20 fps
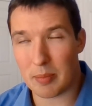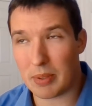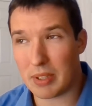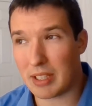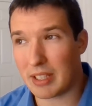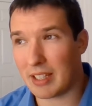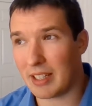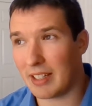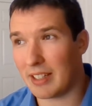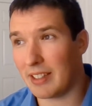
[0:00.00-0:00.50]

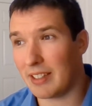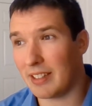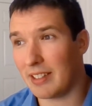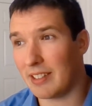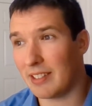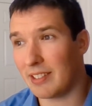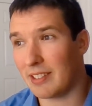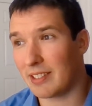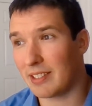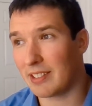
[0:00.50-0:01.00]

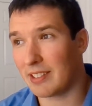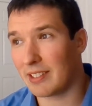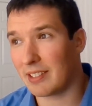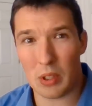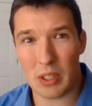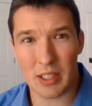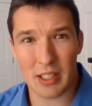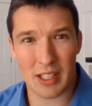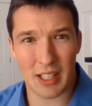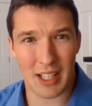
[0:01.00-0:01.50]
because,
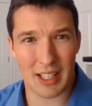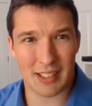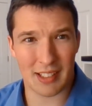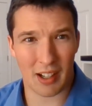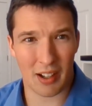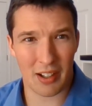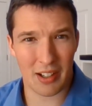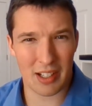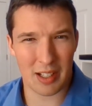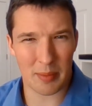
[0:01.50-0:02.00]
one,
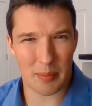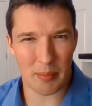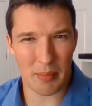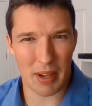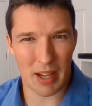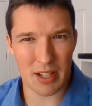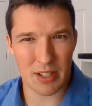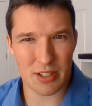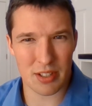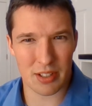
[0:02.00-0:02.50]
it's hard to
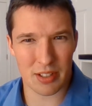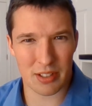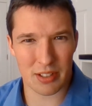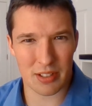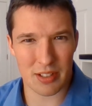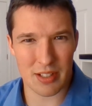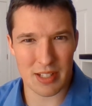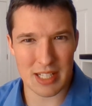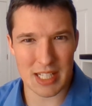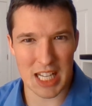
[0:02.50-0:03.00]

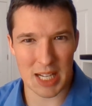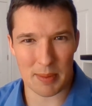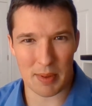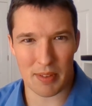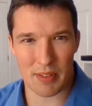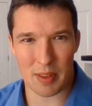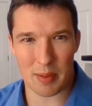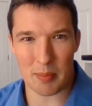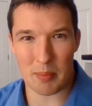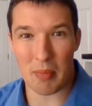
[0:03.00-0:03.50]
measure some
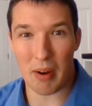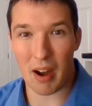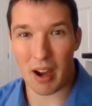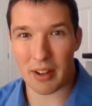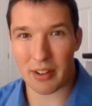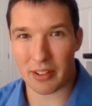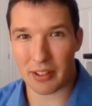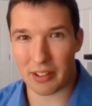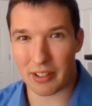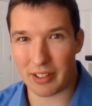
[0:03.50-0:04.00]
of the
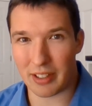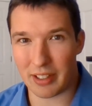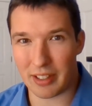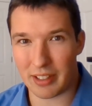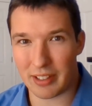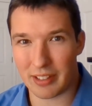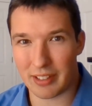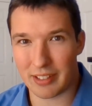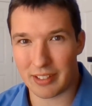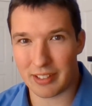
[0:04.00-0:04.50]
modern
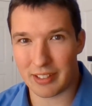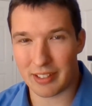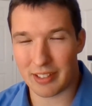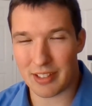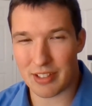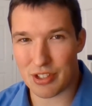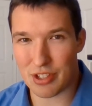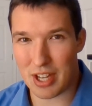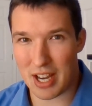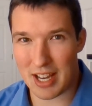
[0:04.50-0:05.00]

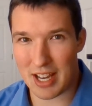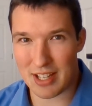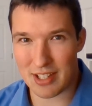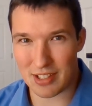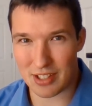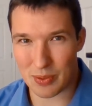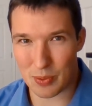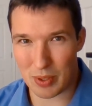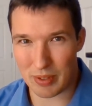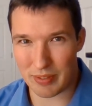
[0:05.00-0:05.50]

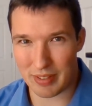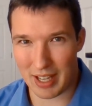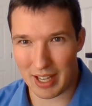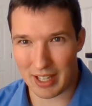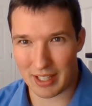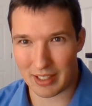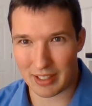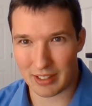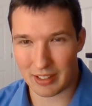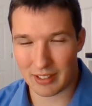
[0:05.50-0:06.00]
changes we've
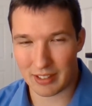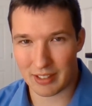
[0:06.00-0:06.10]
had.